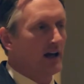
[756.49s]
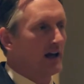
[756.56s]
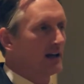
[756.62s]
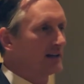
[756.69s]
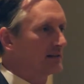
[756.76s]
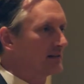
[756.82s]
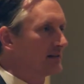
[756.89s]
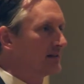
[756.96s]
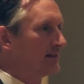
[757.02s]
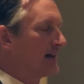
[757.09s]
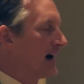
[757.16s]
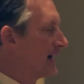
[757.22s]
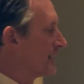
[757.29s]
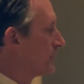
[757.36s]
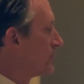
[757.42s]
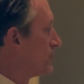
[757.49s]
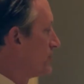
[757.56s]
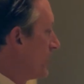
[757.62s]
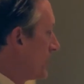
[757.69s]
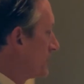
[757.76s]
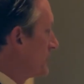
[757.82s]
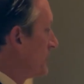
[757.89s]
It's not
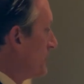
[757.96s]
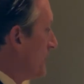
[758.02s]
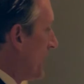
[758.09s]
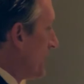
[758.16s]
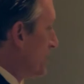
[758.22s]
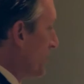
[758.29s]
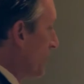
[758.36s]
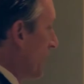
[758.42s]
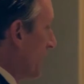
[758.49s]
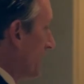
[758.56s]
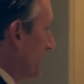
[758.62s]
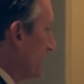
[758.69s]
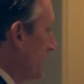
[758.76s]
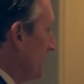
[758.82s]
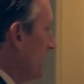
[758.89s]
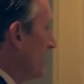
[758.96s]
just about providing